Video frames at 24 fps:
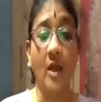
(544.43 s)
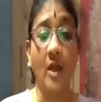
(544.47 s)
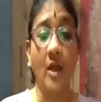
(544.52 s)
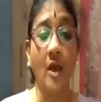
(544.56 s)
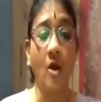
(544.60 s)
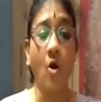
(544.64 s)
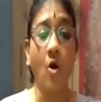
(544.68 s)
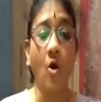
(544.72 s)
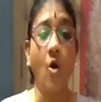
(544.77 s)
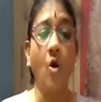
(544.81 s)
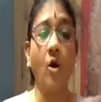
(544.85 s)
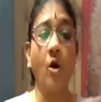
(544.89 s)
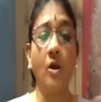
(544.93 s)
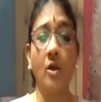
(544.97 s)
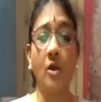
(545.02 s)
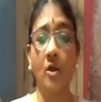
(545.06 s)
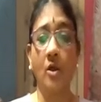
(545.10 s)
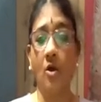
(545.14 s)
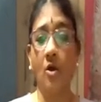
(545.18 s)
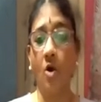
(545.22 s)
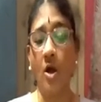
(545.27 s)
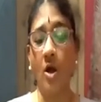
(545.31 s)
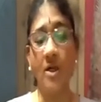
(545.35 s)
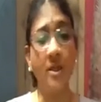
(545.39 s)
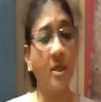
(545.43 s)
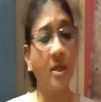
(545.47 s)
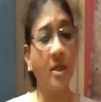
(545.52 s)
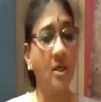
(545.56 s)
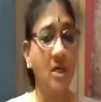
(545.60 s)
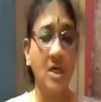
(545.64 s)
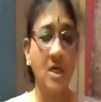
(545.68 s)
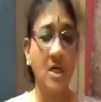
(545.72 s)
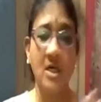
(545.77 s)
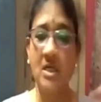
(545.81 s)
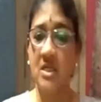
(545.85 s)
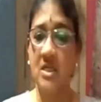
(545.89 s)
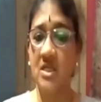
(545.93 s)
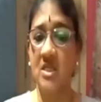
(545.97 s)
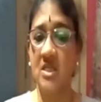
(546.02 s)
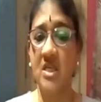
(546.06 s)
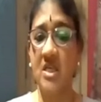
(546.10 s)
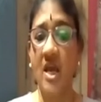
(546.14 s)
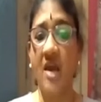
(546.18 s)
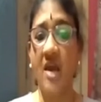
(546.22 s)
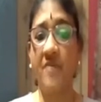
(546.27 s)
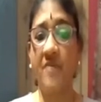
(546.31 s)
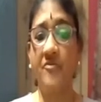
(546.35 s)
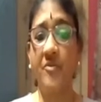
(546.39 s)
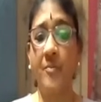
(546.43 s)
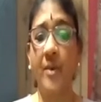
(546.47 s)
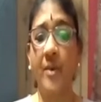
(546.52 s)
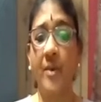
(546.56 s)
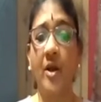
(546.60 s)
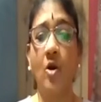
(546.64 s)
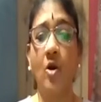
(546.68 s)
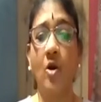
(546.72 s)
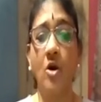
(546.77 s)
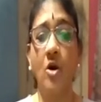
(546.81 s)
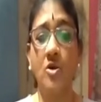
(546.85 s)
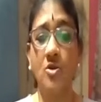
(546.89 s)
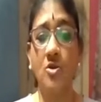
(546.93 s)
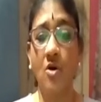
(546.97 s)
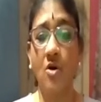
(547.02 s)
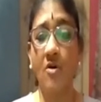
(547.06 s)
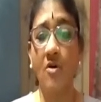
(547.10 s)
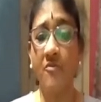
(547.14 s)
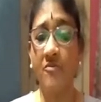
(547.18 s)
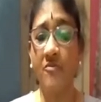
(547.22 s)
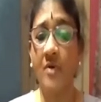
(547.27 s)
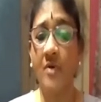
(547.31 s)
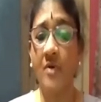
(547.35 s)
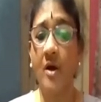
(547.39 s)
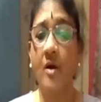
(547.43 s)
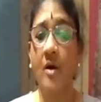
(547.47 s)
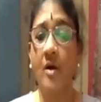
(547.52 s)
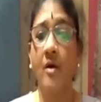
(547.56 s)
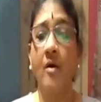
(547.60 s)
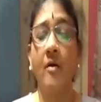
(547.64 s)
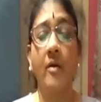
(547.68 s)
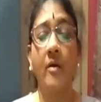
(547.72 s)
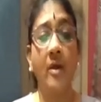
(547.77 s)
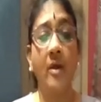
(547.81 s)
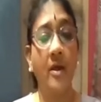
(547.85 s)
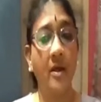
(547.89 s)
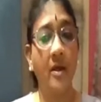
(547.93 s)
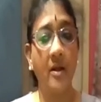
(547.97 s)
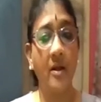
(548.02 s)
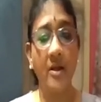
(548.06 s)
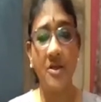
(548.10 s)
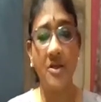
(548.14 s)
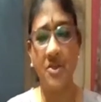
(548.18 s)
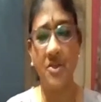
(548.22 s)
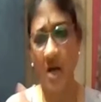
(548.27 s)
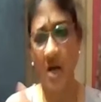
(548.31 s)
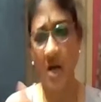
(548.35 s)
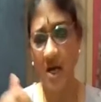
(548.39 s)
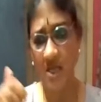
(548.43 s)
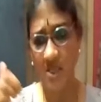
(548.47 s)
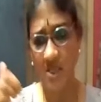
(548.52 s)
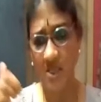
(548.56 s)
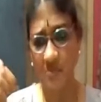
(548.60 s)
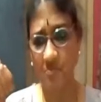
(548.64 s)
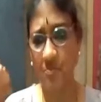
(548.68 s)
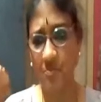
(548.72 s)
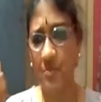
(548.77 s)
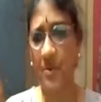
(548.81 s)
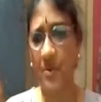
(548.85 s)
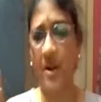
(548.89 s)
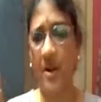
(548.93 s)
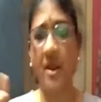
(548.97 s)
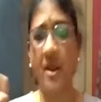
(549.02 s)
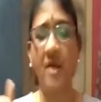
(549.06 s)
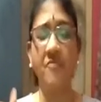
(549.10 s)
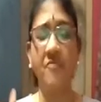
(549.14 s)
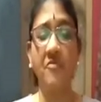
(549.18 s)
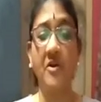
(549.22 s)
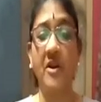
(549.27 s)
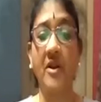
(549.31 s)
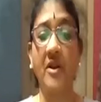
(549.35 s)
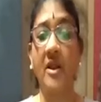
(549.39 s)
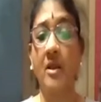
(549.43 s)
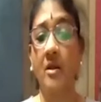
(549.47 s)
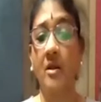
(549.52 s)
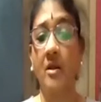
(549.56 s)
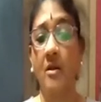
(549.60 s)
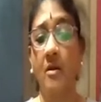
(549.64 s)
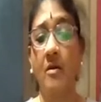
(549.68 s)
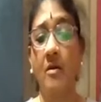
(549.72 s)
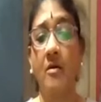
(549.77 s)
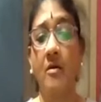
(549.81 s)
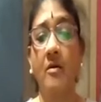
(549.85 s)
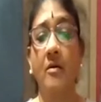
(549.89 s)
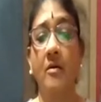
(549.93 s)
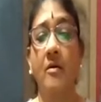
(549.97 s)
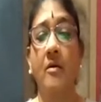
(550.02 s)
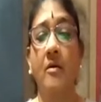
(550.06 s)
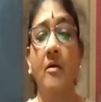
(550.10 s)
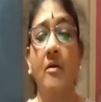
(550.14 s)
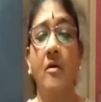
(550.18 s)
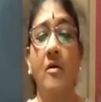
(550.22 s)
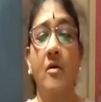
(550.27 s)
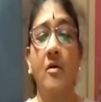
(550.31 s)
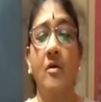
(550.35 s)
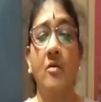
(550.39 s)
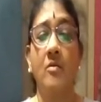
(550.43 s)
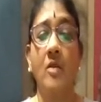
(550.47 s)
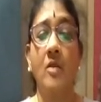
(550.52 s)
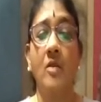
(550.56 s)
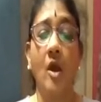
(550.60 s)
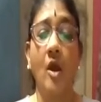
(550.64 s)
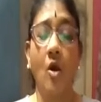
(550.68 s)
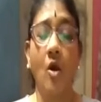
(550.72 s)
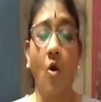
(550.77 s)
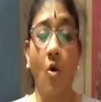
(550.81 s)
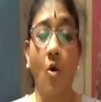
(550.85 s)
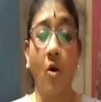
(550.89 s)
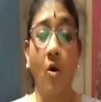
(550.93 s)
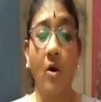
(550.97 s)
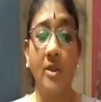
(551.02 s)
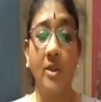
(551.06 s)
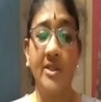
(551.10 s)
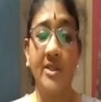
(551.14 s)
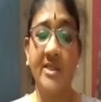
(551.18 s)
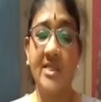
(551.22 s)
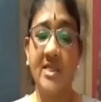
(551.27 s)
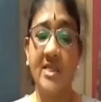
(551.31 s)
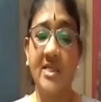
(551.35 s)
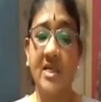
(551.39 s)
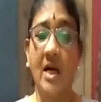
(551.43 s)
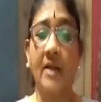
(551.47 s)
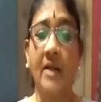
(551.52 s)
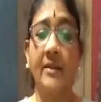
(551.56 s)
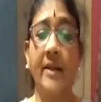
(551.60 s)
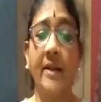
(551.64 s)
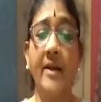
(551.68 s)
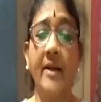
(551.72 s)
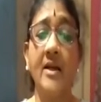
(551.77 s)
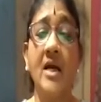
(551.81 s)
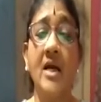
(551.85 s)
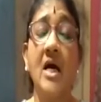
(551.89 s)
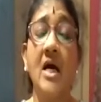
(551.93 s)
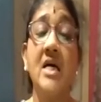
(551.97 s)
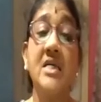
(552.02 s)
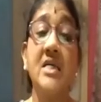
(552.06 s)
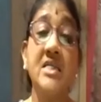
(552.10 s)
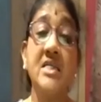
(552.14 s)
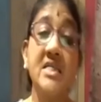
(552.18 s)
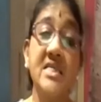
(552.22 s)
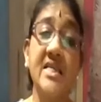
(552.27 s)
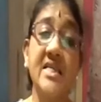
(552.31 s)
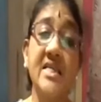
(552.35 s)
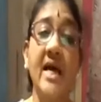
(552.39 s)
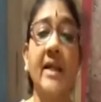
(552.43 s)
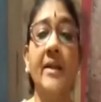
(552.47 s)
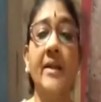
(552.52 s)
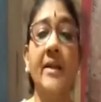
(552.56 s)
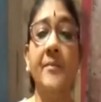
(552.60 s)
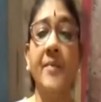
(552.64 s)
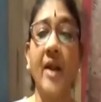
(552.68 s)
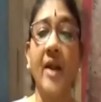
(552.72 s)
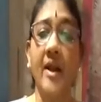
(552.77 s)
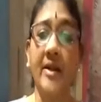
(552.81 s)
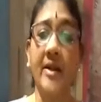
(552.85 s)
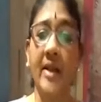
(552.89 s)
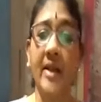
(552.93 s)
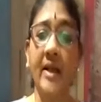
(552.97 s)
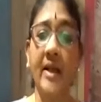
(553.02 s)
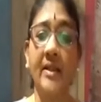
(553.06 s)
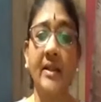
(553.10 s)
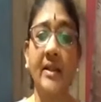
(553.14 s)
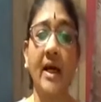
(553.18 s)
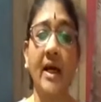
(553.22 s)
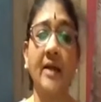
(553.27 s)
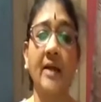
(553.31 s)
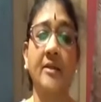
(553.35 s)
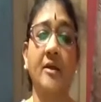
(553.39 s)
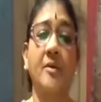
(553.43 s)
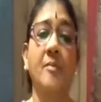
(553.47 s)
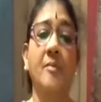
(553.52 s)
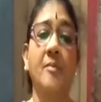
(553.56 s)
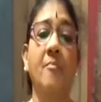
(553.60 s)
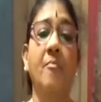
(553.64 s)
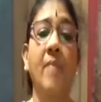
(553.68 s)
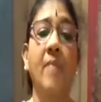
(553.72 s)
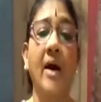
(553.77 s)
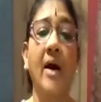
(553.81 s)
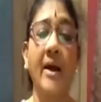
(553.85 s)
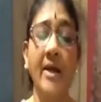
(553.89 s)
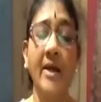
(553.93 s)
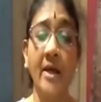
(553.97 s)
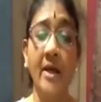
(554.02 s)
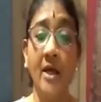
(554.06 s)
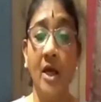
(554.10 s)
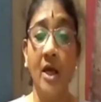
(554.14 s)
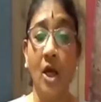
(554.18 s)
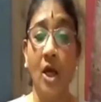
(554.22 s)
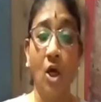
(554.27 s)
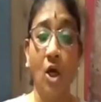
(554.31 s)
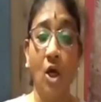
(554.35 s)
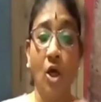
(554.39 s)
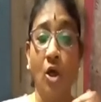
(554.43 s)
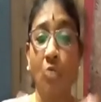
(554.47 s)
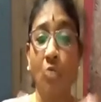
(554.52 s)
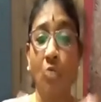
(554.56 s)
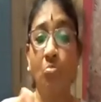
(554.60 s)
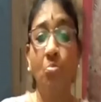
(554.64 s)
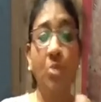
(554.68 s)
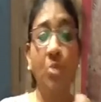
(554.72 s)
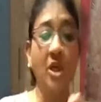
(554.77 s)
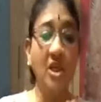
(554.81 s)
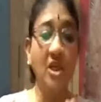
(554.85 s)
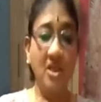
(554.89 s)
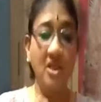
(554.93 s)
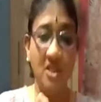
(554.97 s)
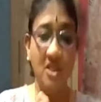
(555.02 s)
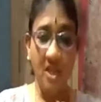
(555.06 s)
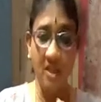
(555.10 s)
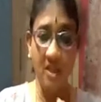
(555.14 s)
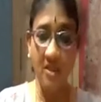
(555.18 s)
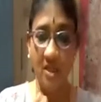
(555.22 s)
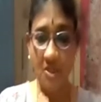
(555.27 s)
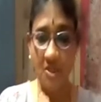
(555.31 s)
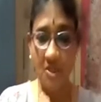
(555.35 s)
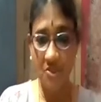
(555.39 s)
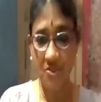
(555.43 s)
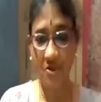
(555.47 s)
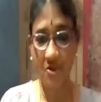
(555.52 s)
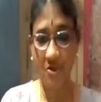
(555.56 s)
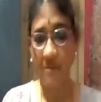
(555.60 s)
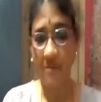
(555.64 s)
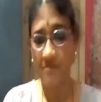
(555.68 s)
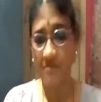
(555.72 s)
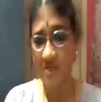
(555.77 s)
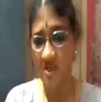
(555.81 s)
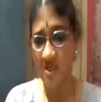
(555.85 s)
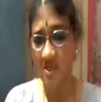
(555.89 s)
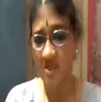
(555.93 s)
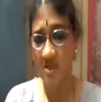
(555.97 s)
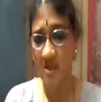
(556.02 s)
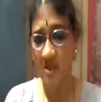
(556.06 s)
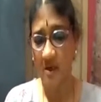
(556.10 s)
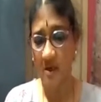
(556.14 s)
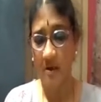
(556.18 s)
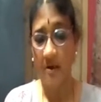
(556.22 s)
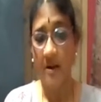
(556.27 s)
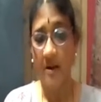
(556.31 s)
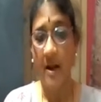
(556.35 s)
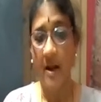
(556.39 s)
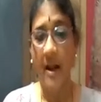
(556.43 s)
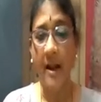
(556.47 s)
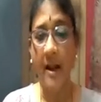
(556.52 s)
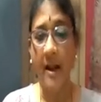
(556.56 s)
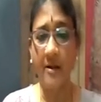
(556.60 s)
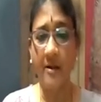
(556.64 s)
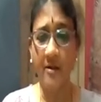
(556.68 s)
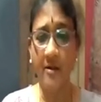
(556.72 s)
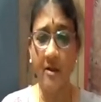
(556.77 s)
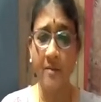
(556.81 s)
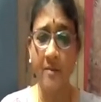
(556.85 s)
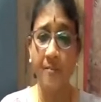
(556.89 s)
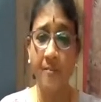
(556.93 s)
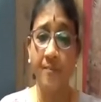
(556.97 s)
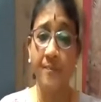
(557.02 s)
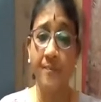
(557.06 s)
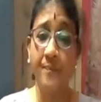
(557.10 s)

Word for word: they all got saved because of Girisha's bravery. They all started celebrating that by beating the drums and